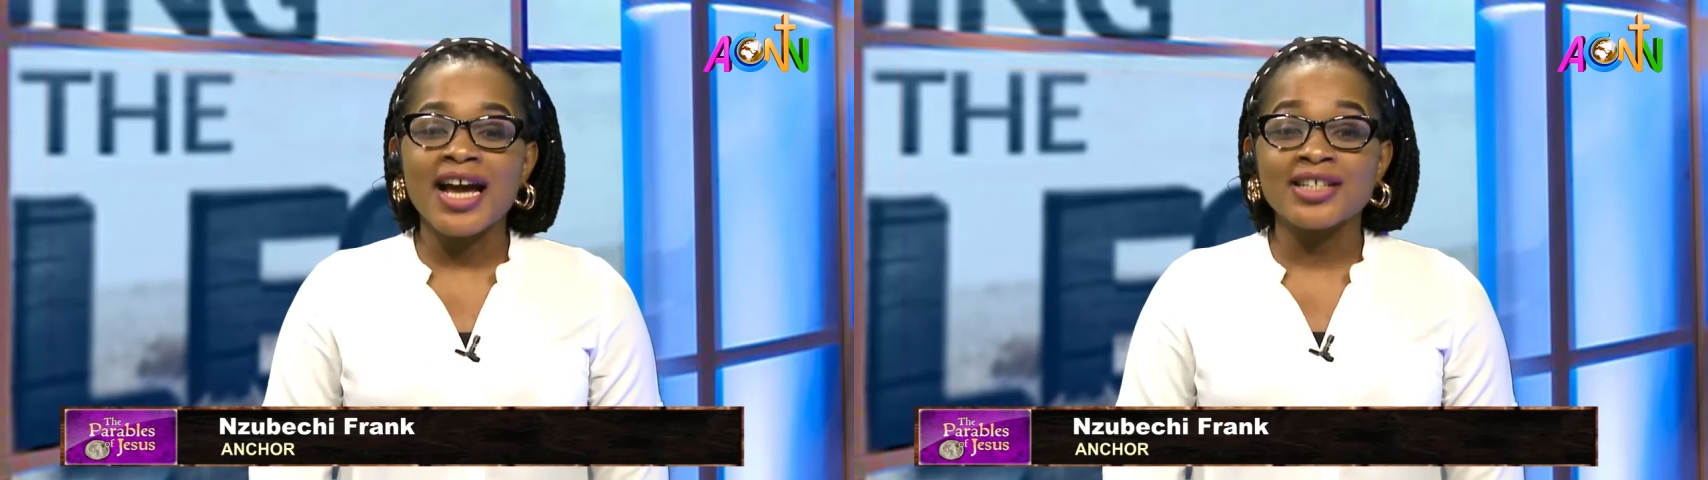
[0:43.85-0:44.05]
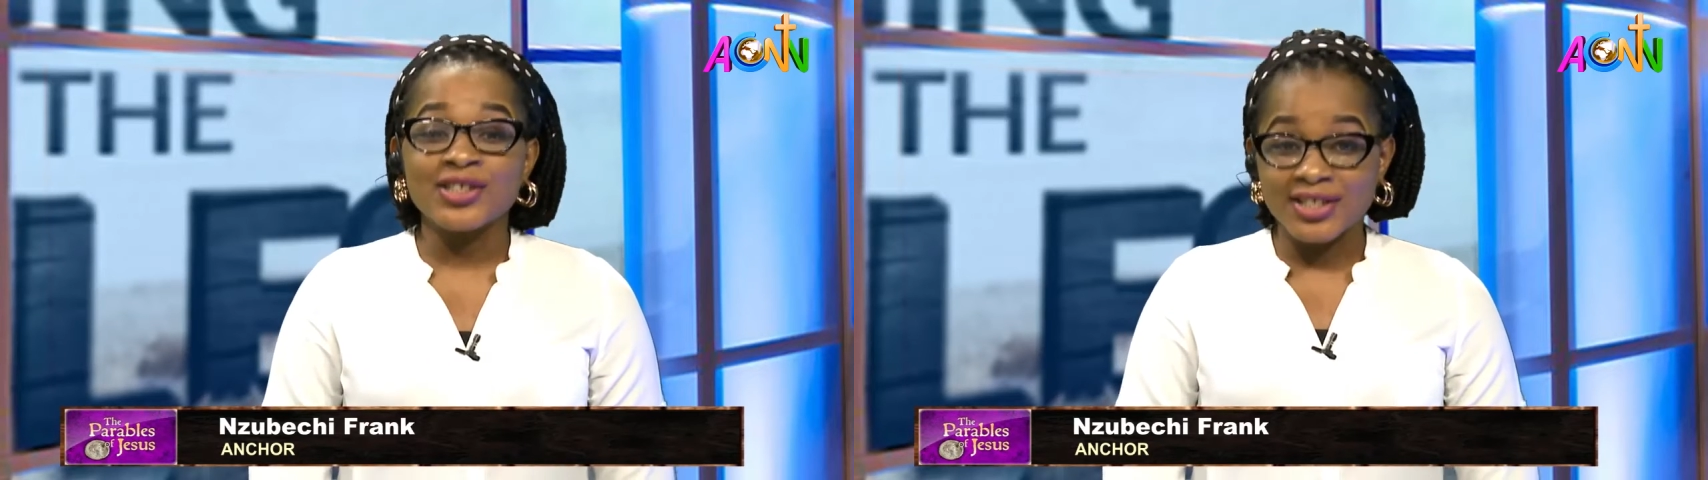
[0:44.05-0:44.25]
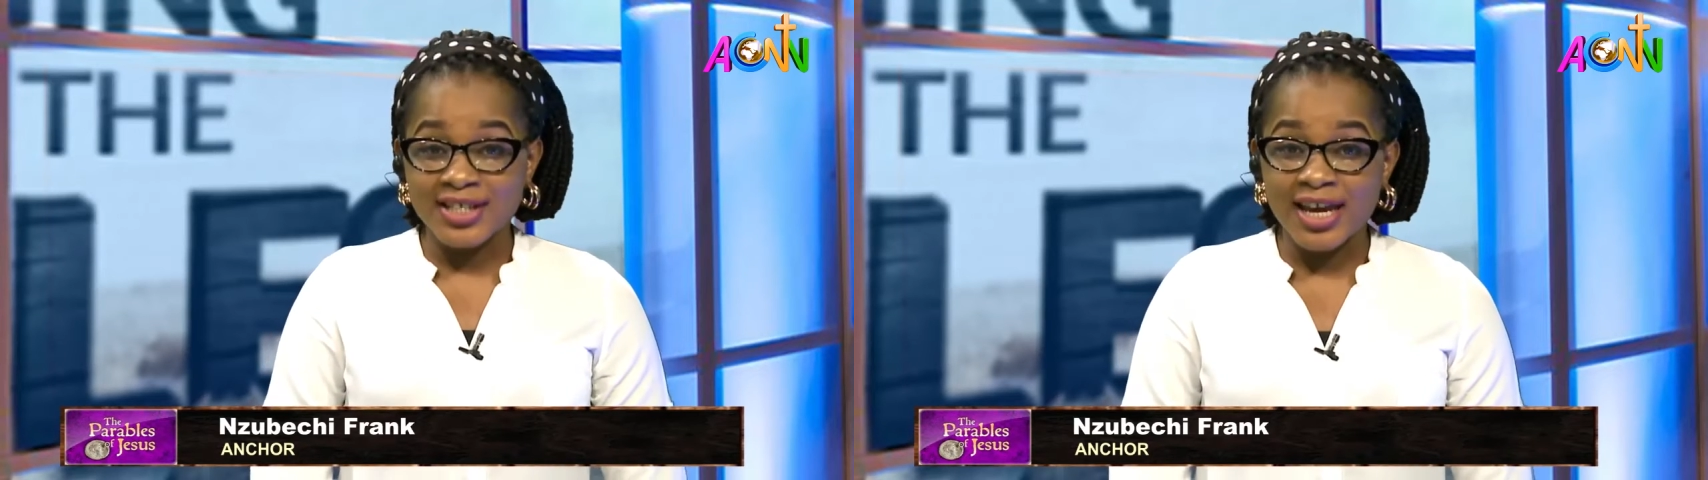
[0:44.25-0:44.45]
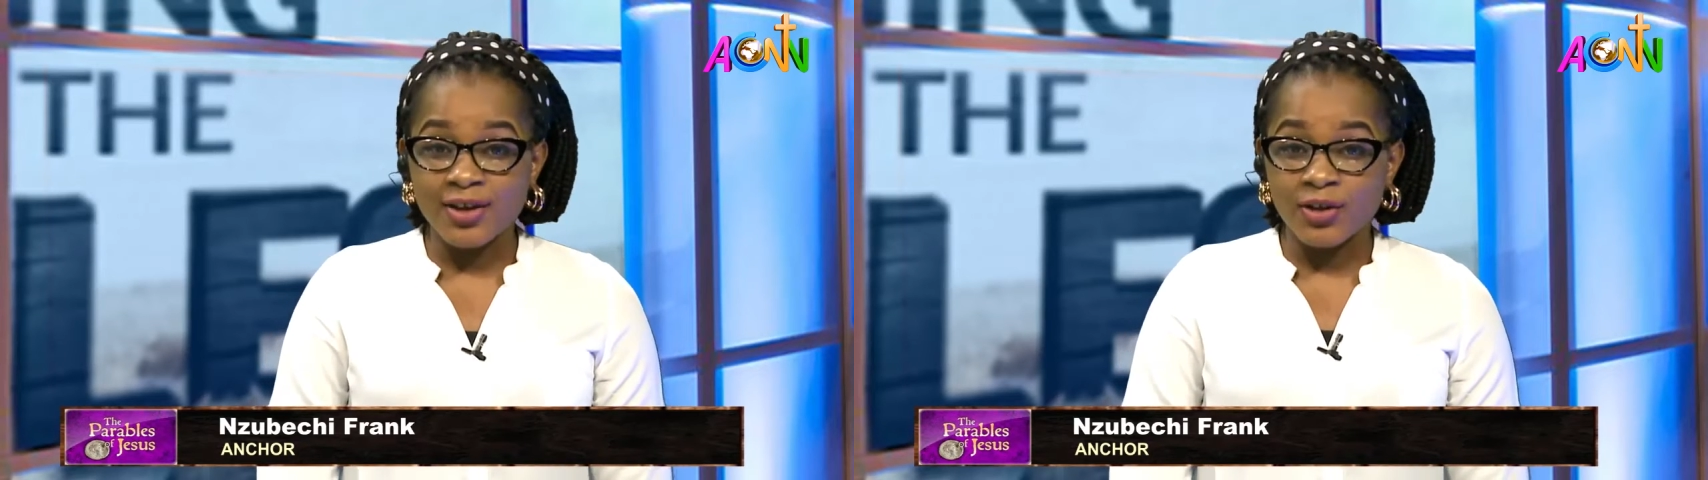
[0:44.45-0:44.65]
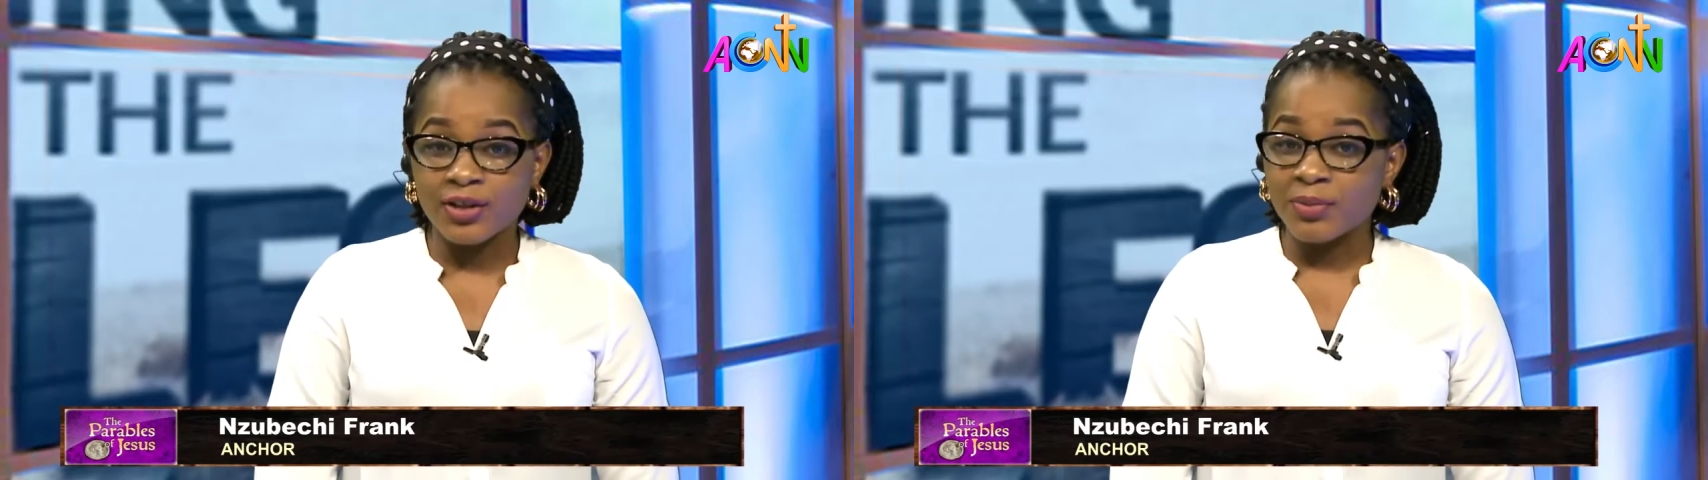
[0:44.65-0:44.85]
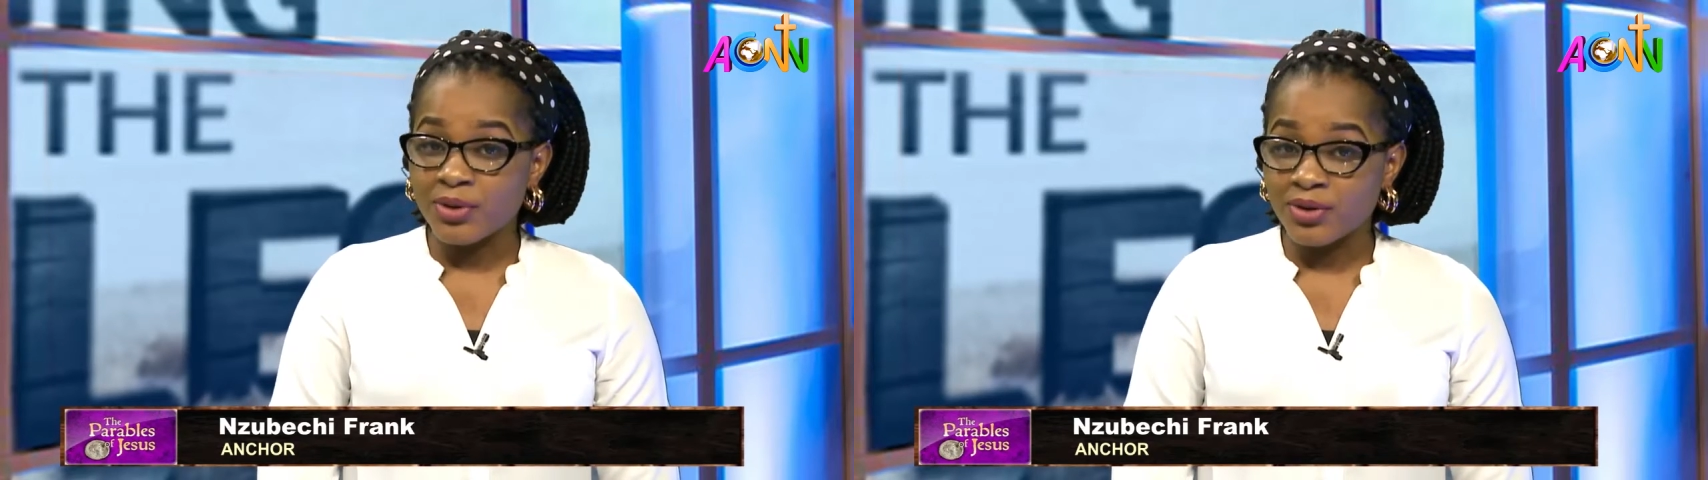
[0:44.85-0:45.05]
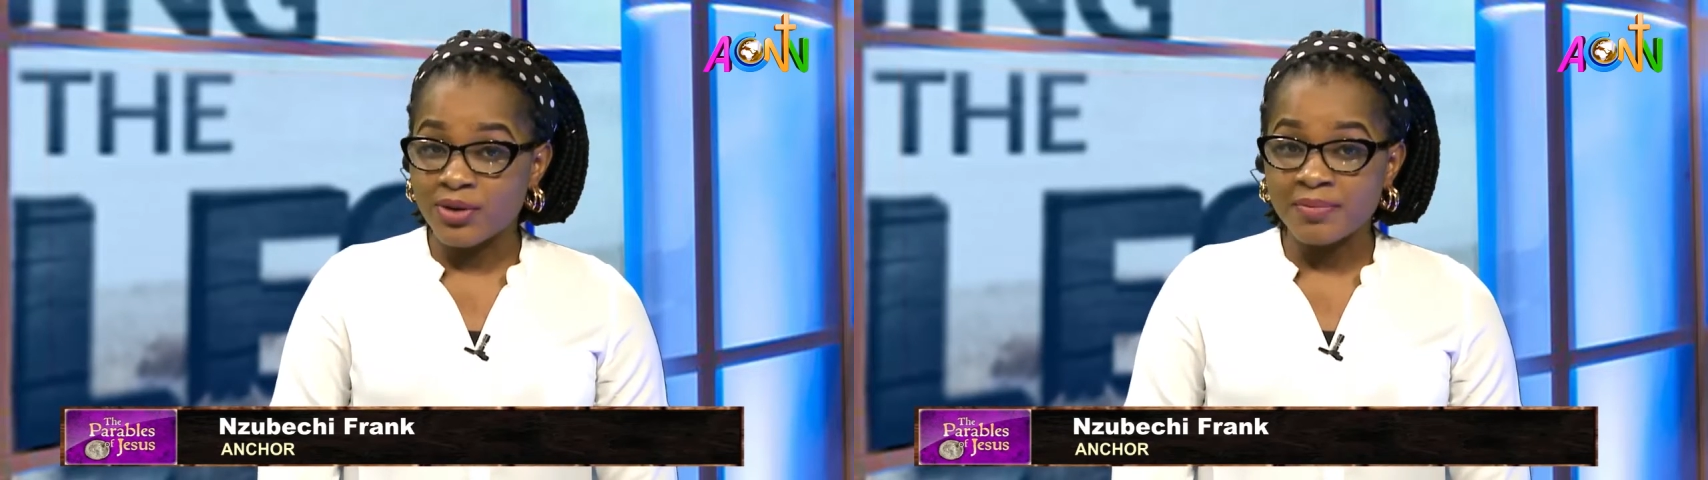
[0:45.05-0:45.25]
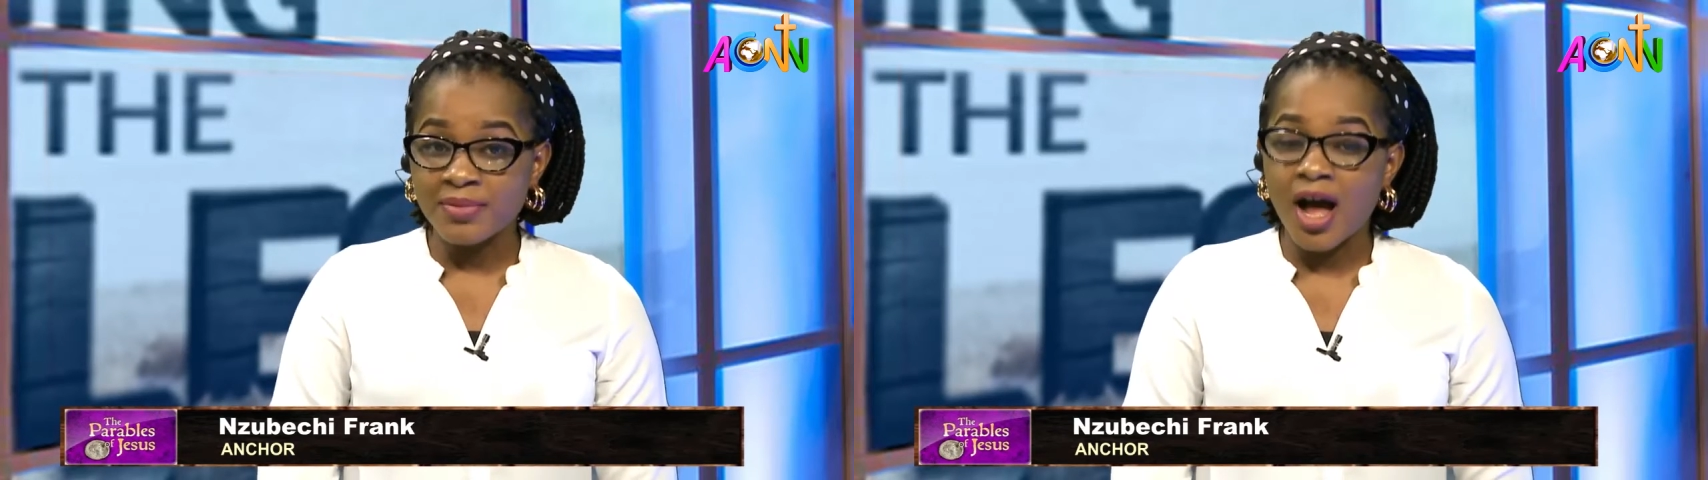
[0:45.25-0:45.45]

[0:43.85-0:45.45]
and today on the program,